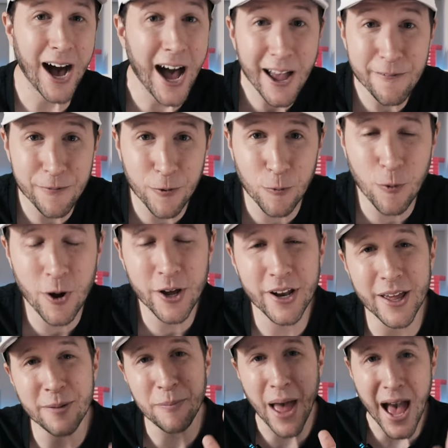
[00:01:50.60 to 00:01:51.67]
I, for one,
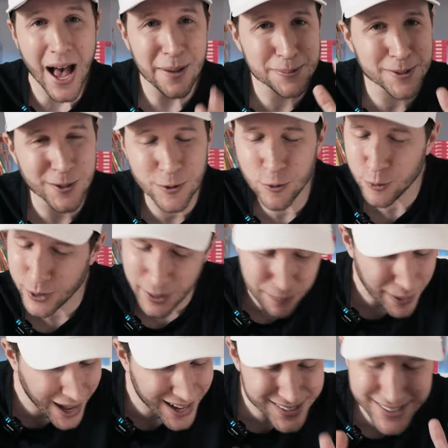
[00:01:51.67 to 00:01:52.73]
am absolutely
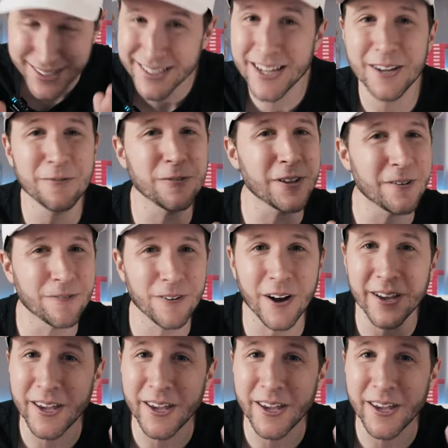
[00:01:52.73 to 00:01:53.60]
positively